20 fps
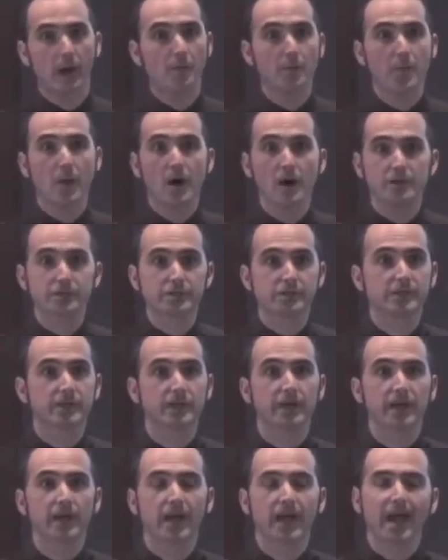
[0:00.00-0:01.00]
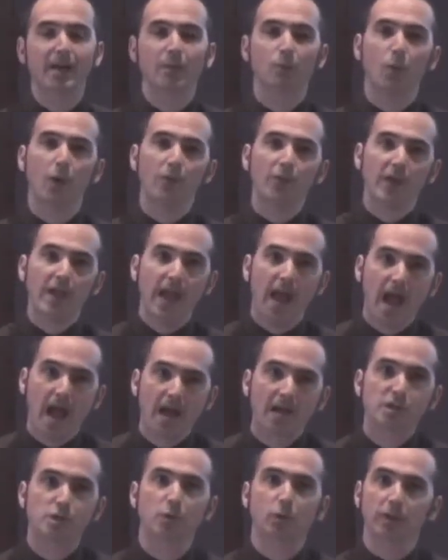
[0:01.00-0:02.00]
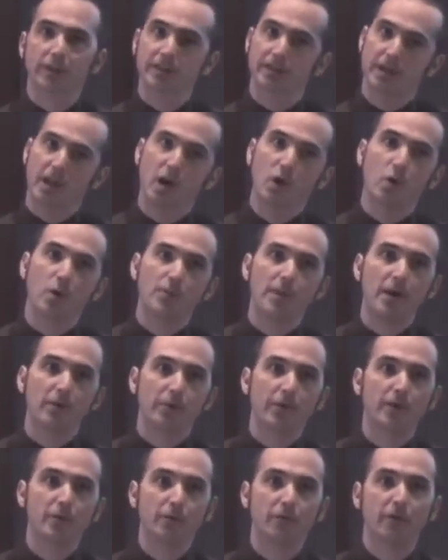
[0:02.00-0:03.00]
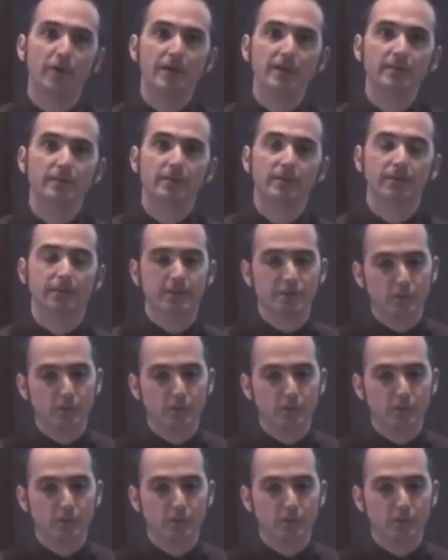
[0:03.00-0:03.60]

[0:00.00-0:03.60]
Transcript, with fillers: a mosque, and what they actually know about their faith,